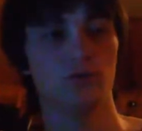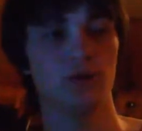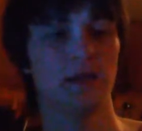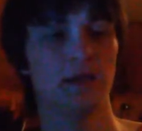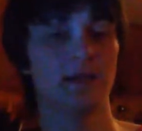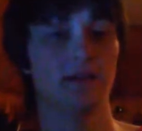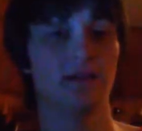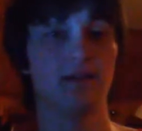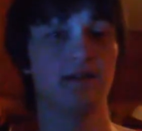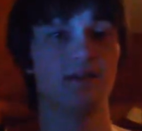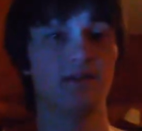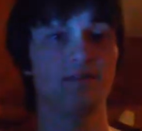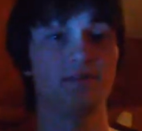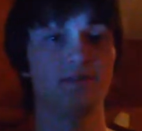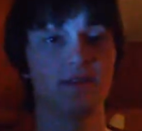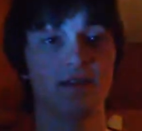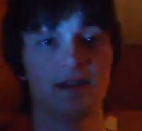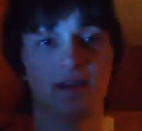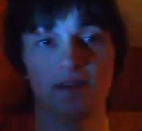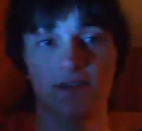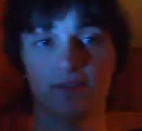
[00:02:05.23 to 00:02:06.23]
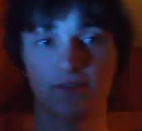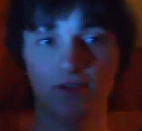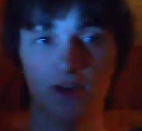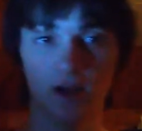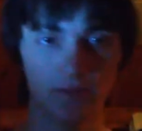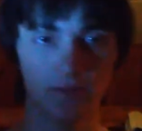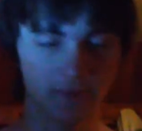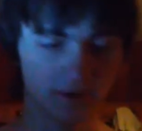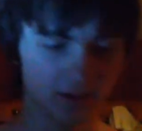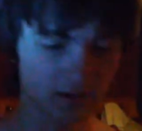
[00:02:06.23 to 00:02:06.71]
And it is today's
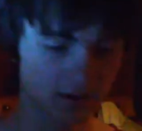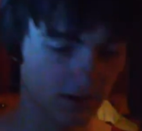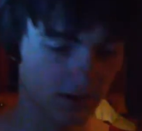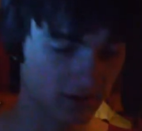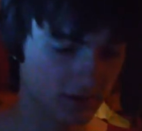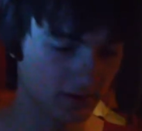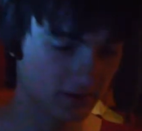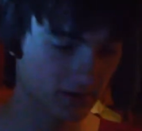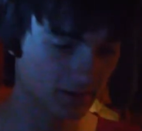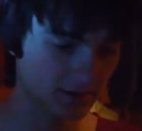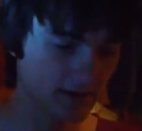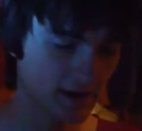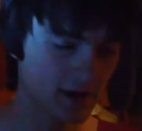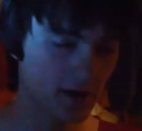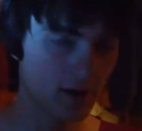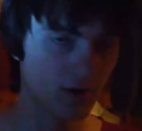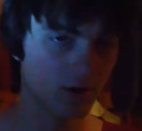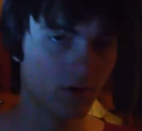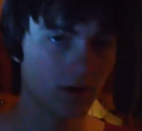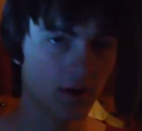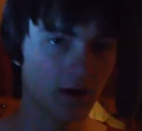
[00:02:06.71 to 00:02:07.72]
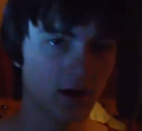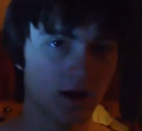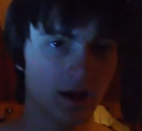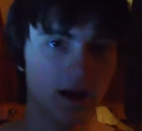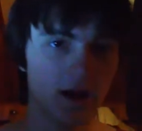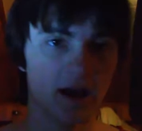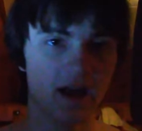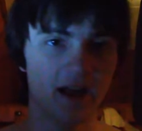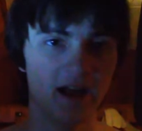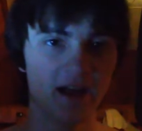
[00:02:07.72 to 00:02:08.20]
topic. Now,
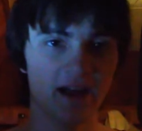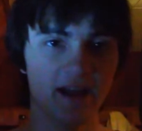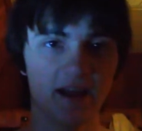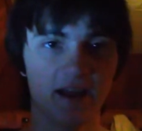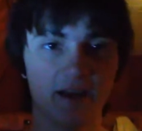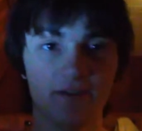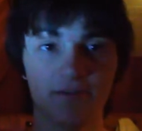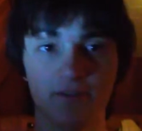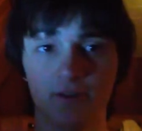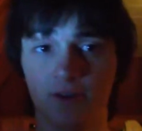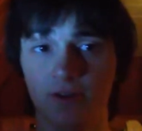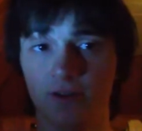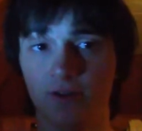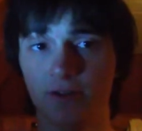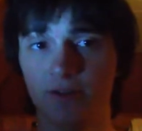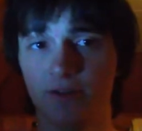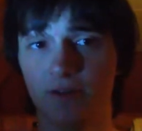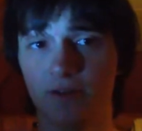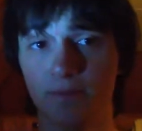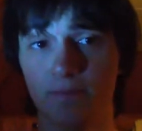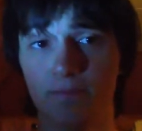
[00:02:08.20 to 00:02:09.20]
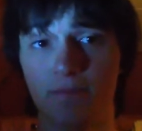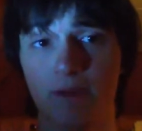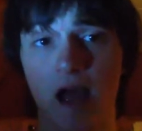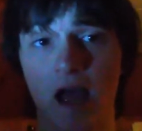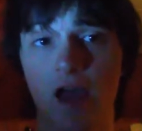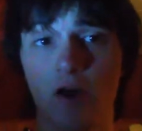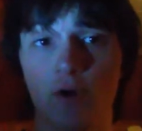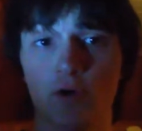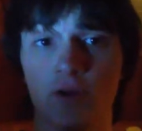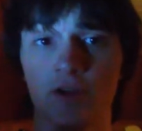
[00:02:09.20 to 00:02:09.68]
I have a
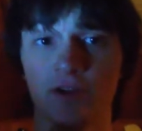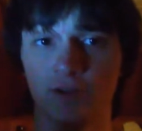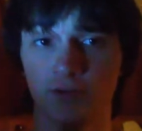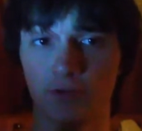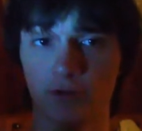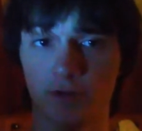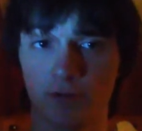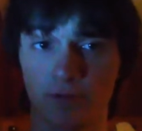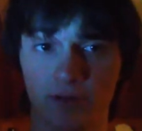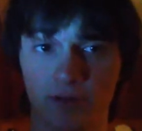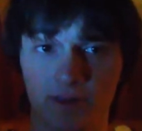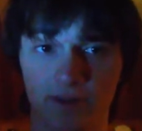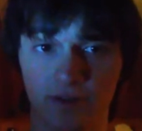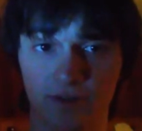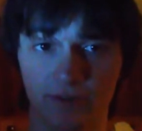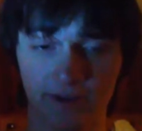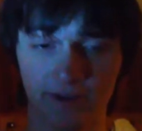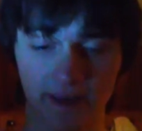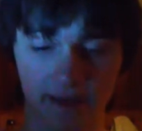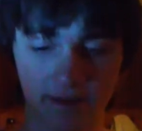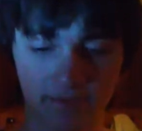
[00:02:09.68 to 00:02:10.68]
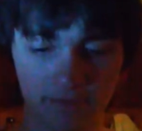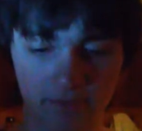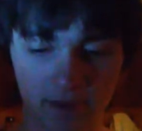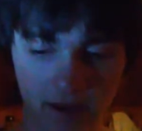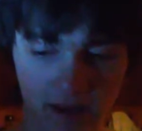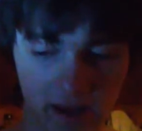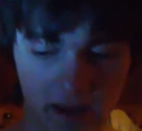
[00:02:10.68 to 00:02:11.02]
mild history with this game.